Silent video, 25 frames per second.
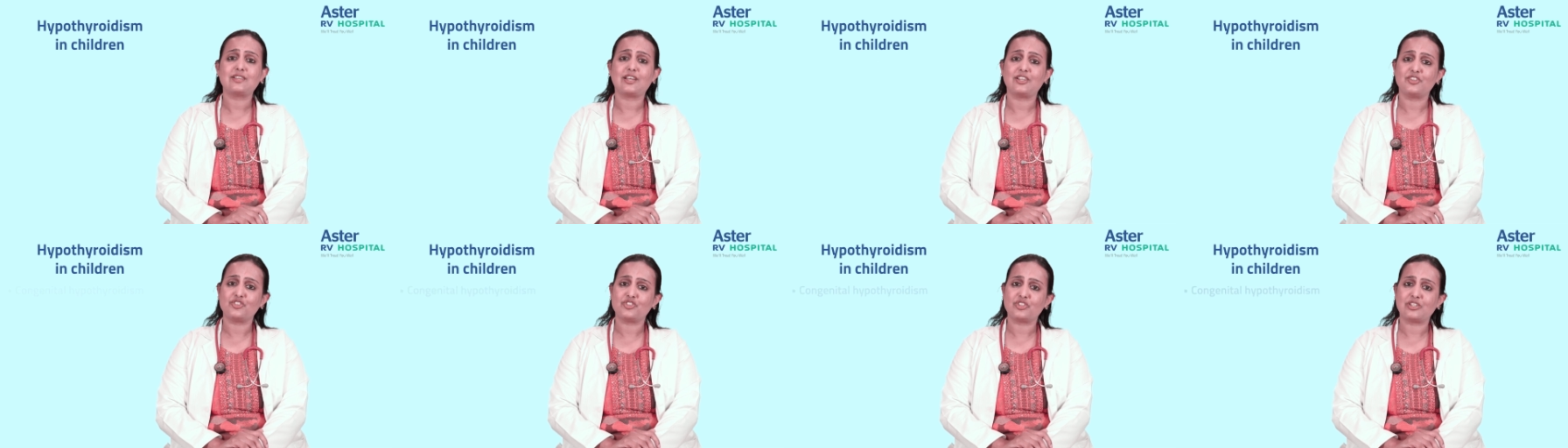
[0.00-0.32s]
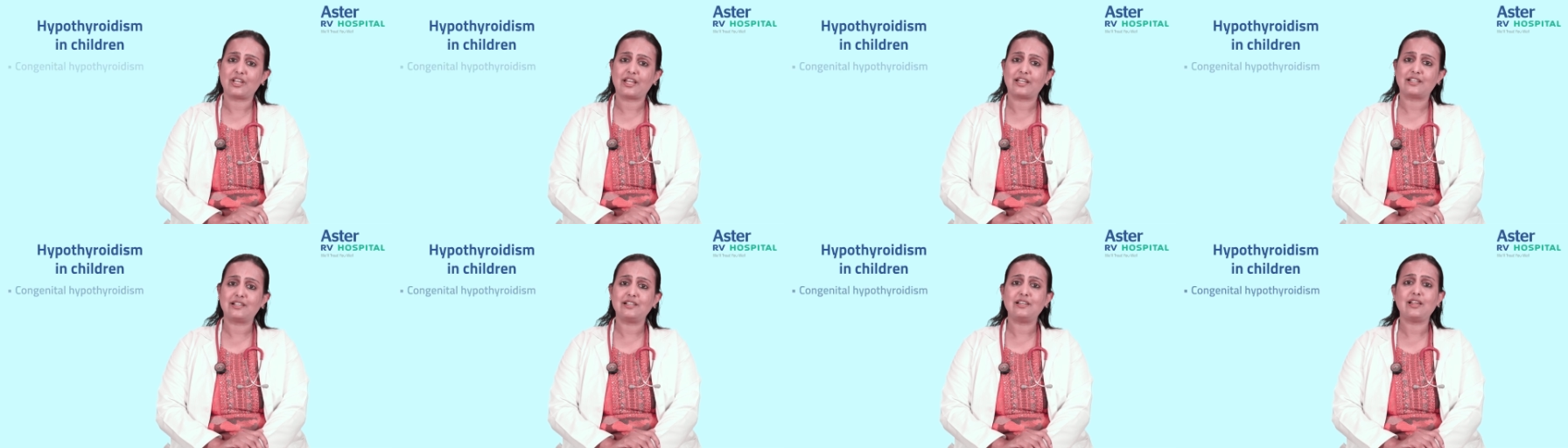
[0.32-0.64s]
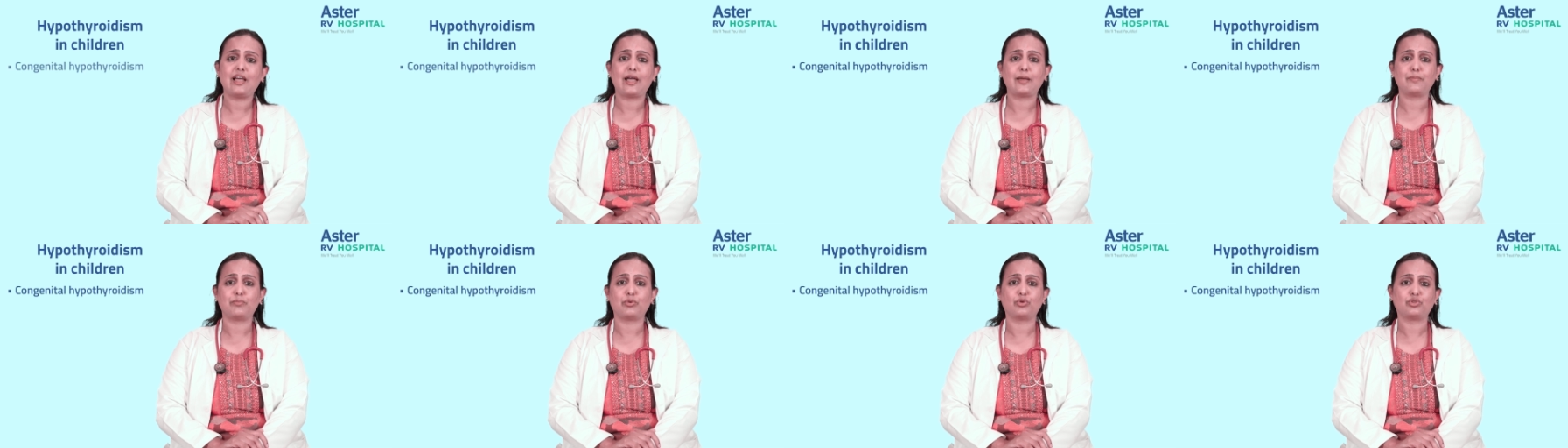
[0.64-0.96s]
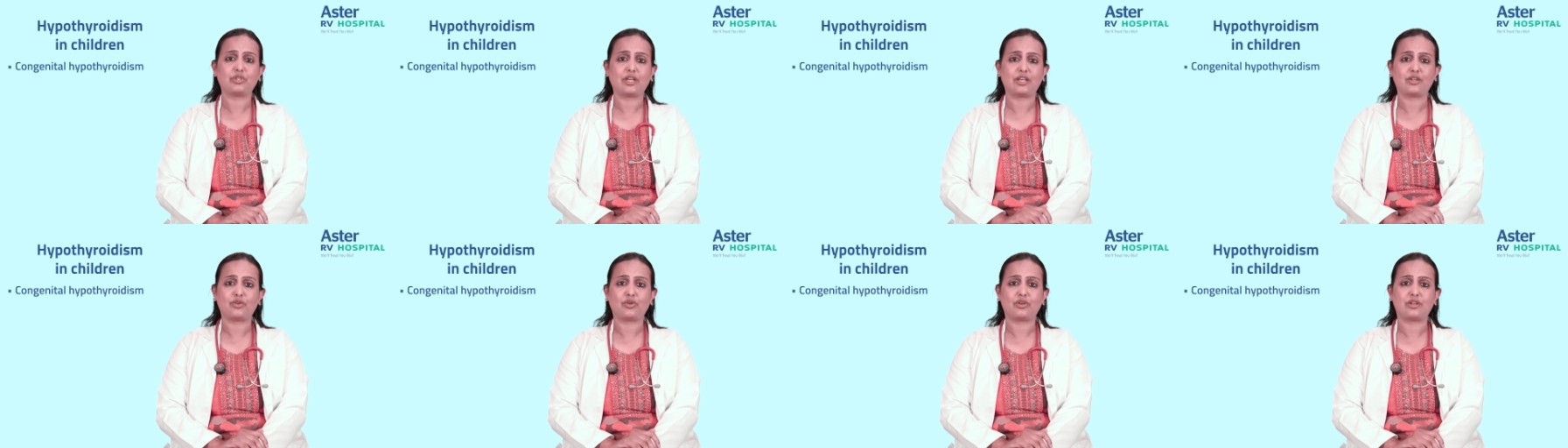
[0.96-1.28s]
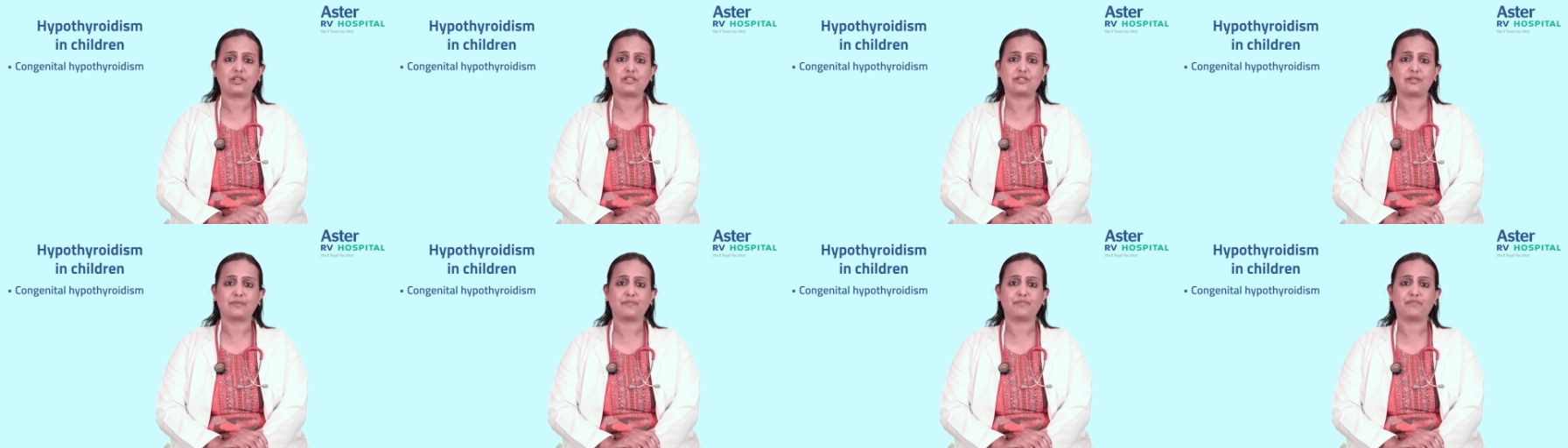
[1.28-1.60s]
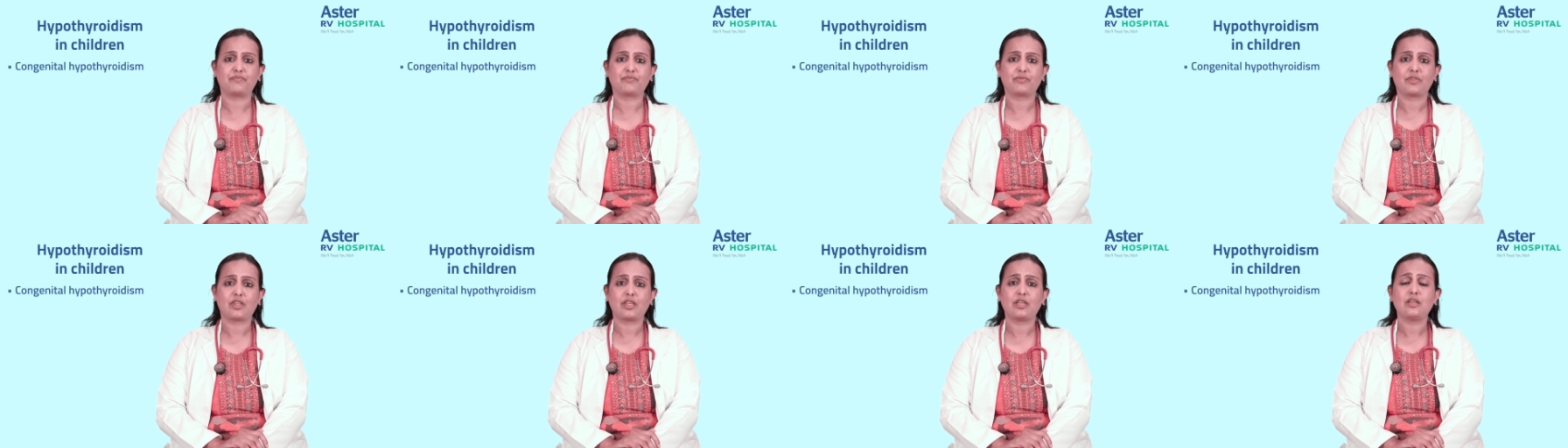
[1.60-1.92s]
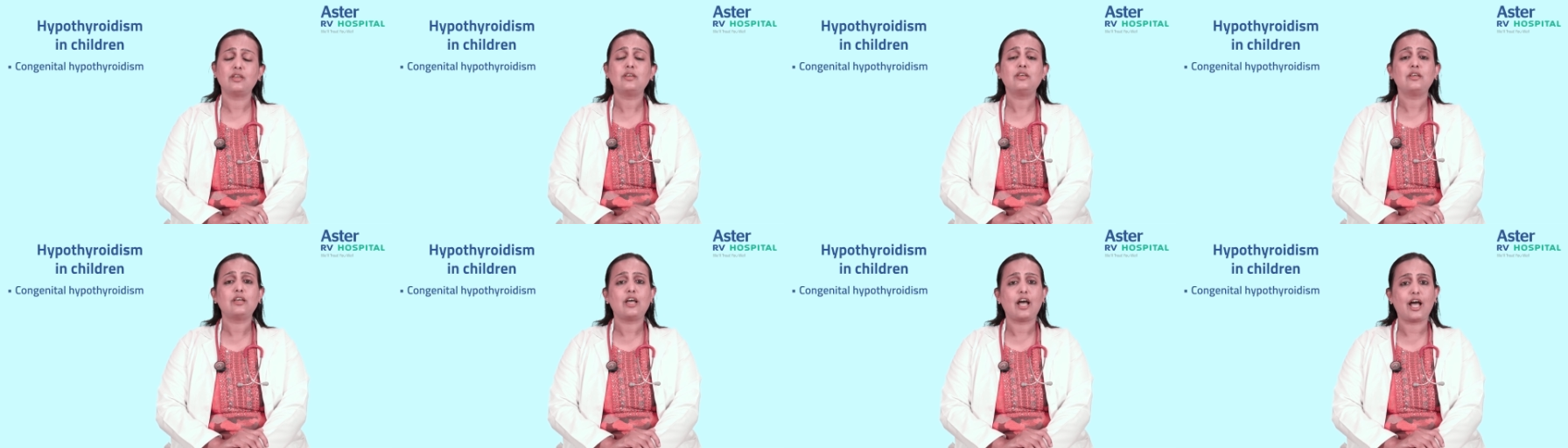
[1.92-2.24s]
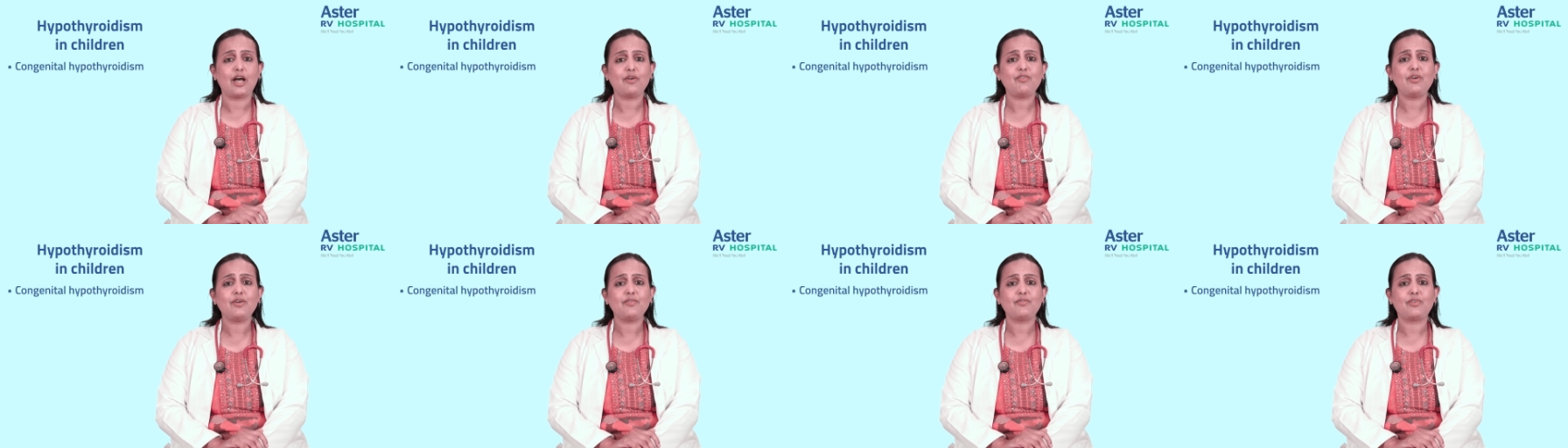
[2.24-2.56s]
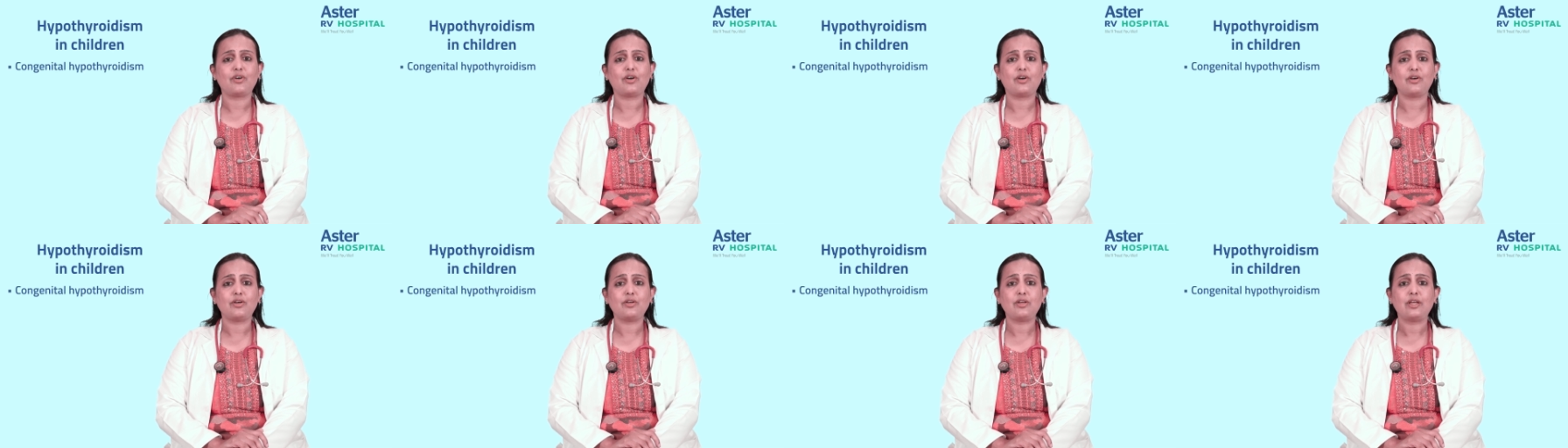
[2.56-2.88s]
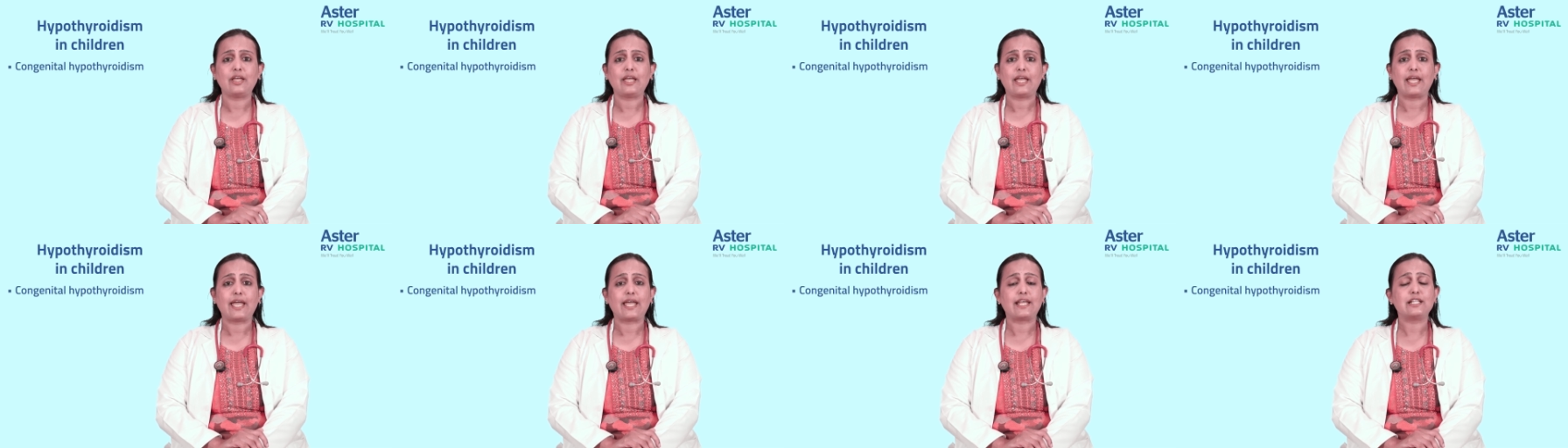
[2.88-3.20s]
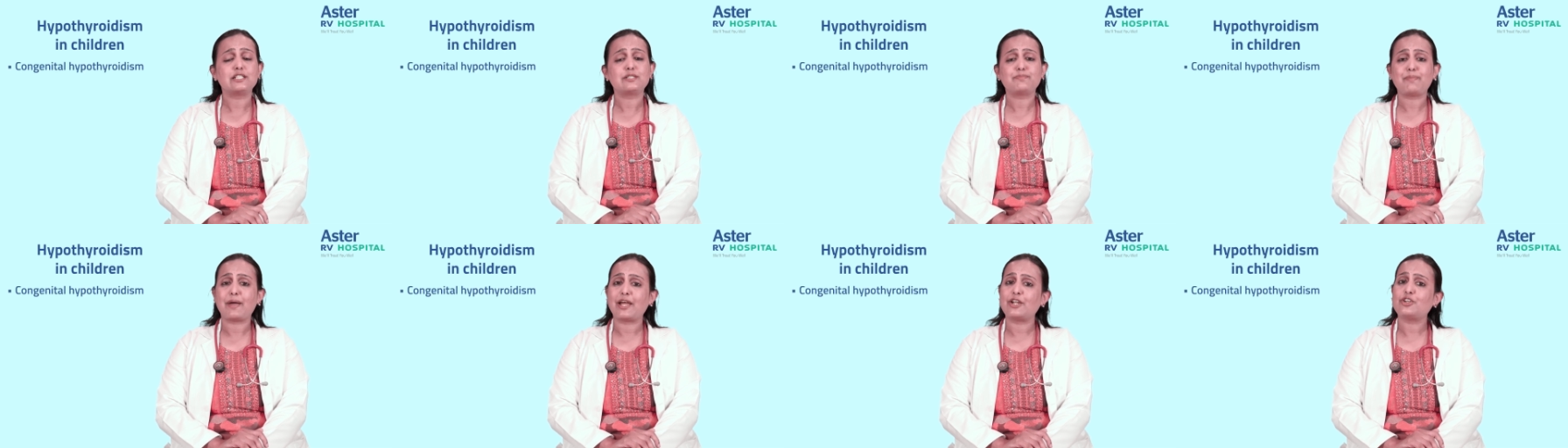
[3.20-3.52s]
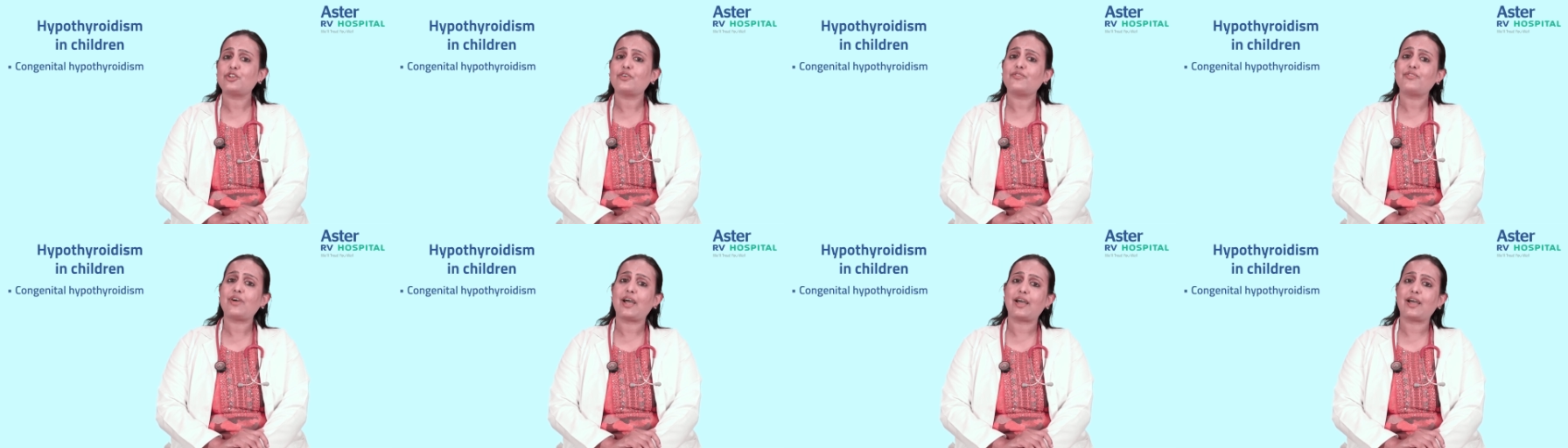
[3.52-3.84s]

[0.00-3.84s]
congenital hypothyroidism. However, in spite of